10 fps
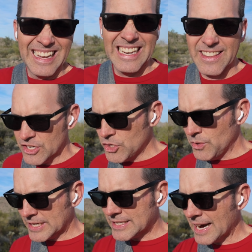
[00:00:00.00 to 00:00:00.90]
Anything new
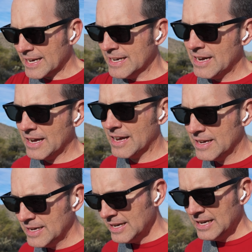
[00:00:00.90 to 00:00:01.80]
and exciting?
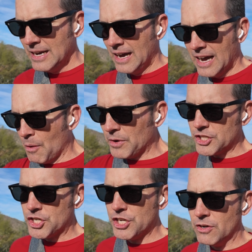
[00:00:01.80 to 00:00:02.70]
I went
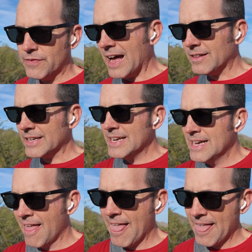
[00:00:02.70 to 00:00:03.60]
to Chino Valley
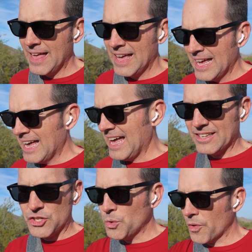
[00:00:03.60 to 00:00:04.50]

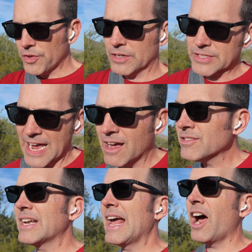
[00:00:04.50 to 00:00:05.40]
and two other little
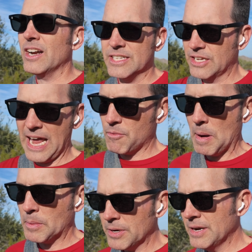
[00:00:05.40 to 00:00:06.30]
towns that I honestly can't
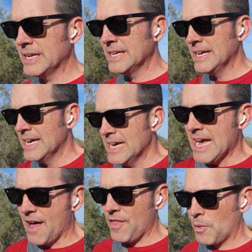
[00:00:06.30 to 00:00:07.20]
remember.
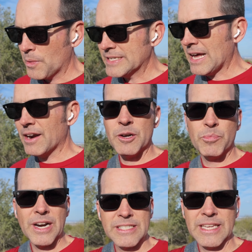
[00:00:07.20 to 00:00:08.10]
And then we went down into
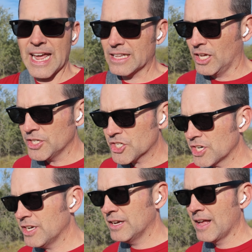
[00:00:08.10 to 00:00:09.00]
Prescott, had
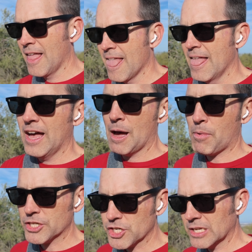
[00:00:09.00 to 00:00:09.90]
lunch. I
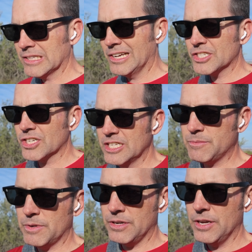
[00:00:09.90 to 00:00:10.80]
bought John lunch because
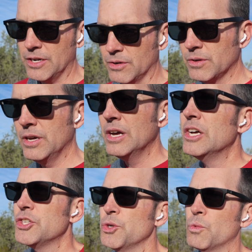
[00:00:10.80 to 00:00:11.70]
he's been,
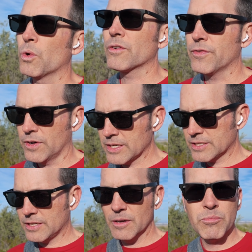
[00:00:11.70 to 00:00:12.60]
doing work for
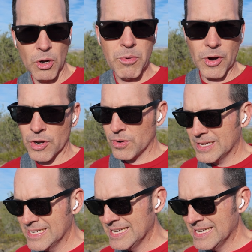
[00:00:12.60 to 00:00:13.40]
us pro bono.